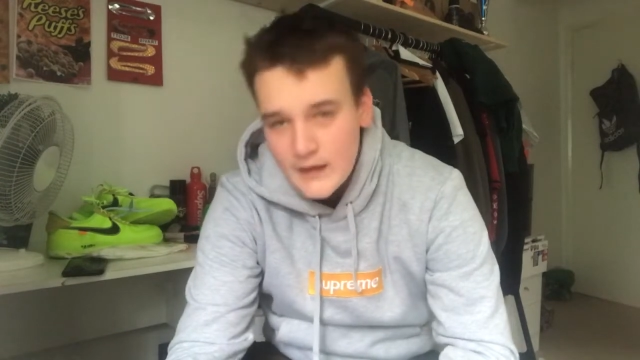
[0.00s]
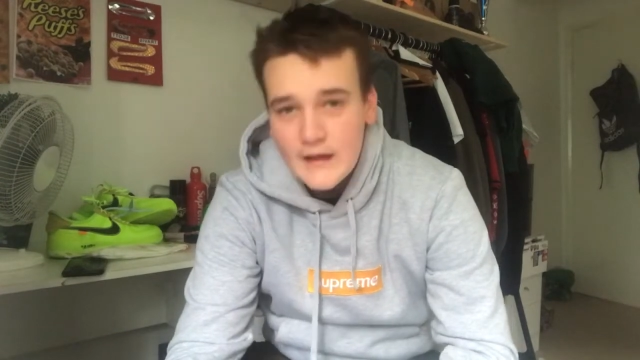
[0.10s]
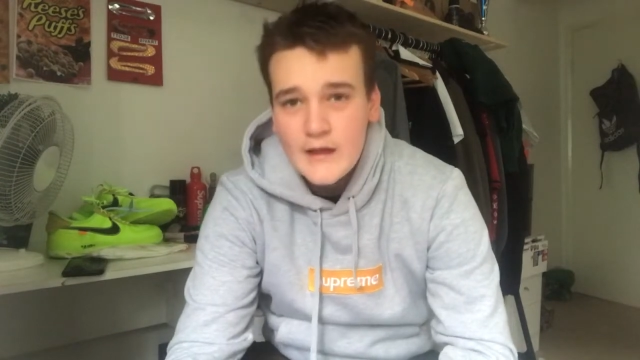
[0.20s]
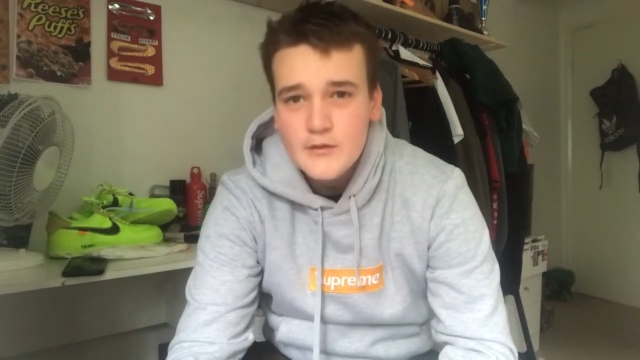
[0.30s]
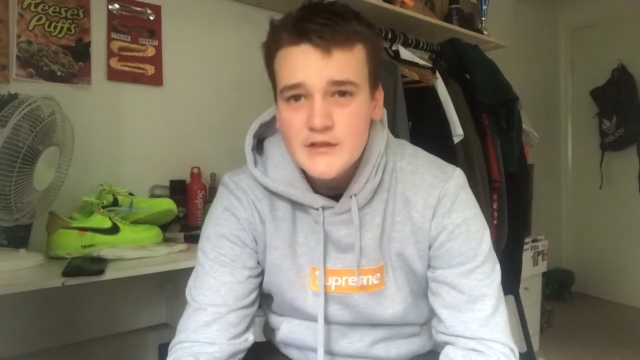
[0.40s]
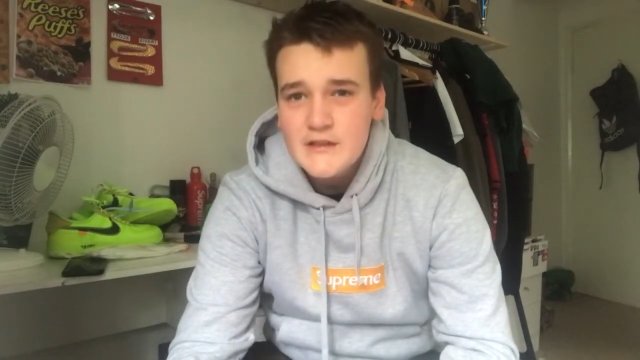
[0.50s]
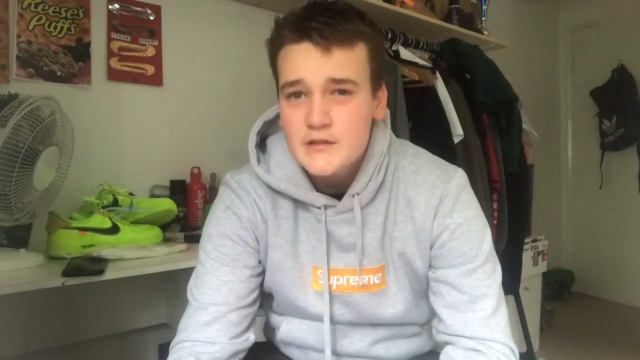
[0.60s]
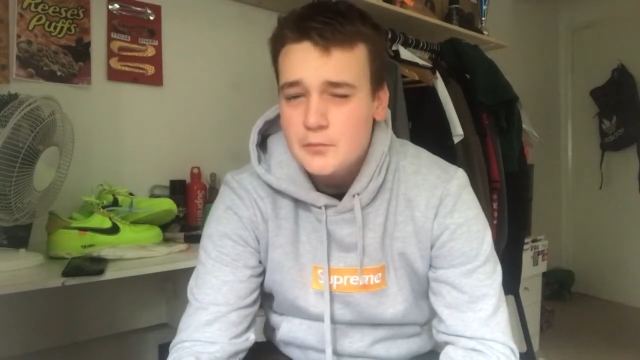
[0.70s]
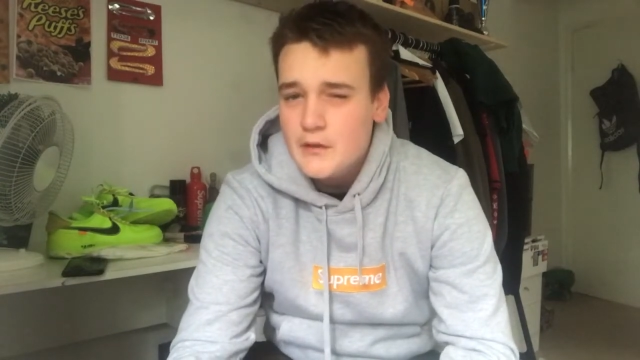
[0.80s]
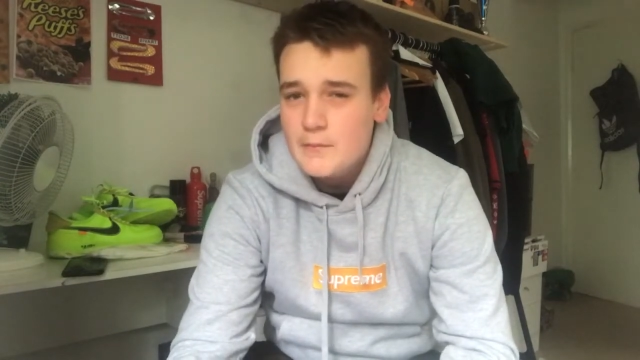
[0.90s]
It was the
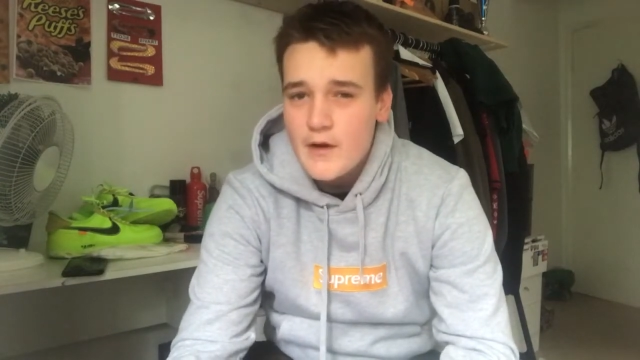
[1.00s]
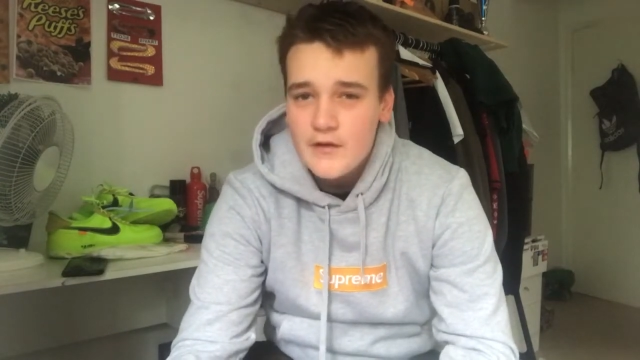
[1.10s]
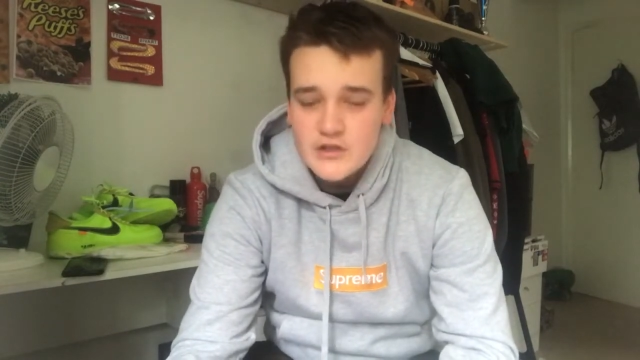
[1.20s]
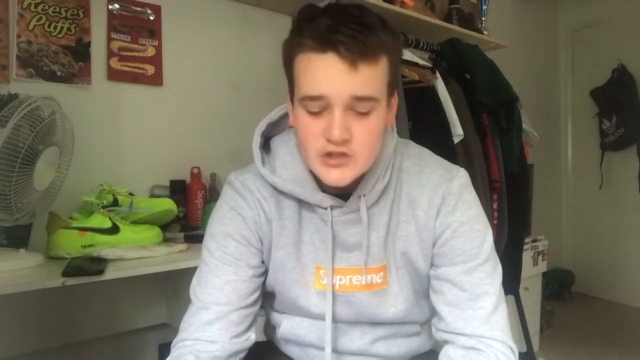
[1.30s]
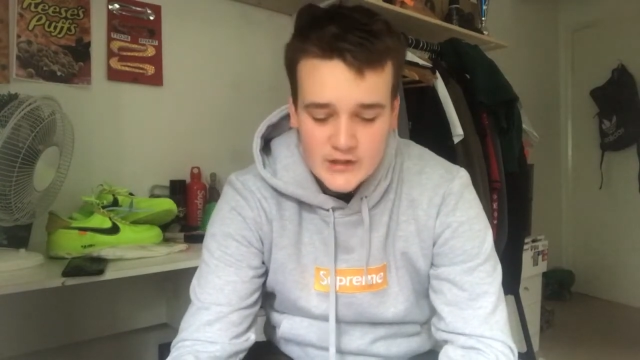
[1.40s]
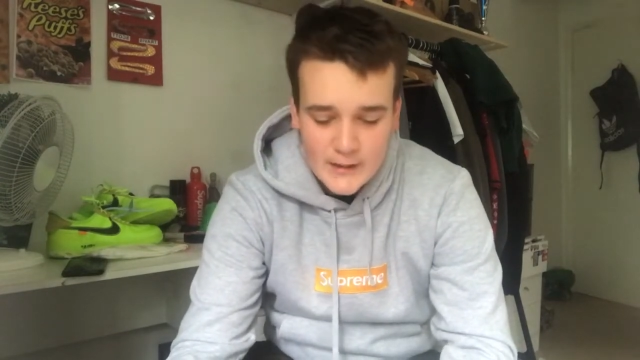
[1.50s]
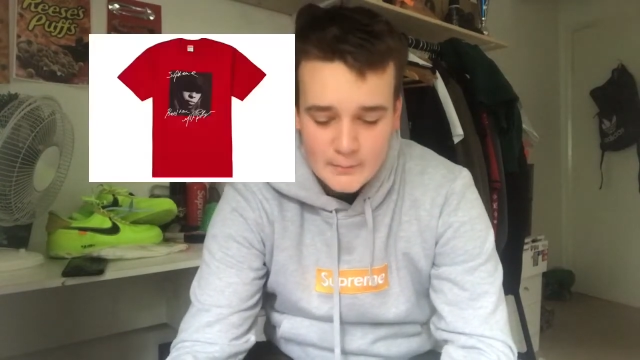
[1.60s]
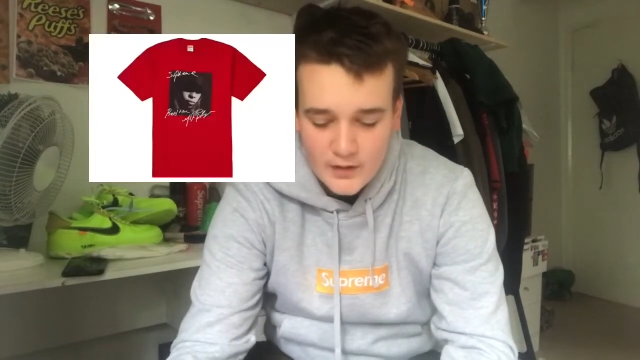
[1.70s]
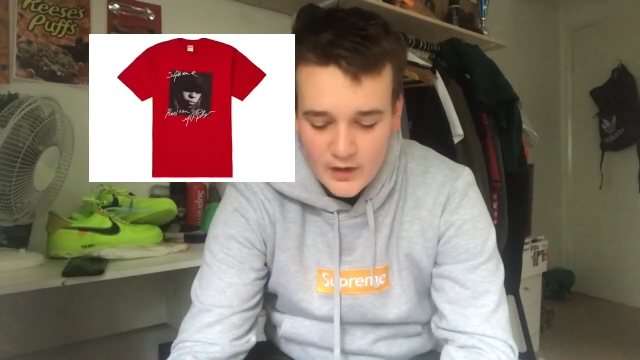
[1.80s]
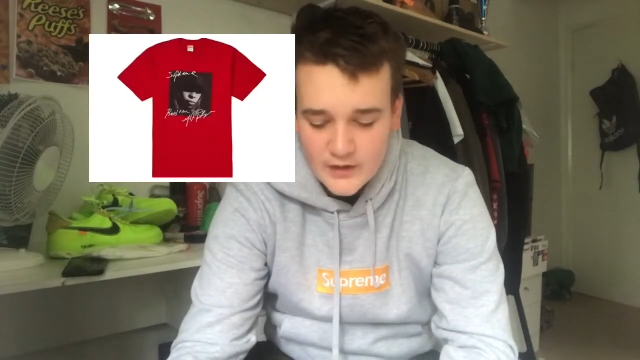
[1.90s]
Supreme Mary J.
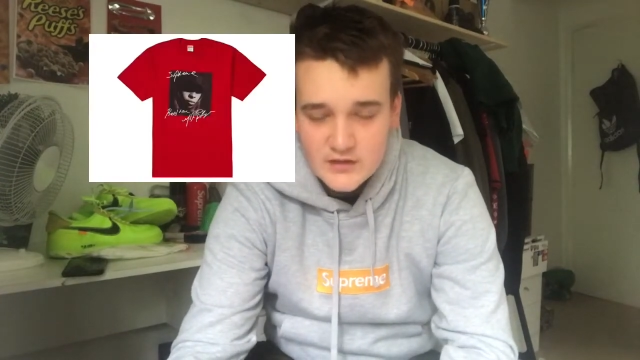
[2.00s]
Blige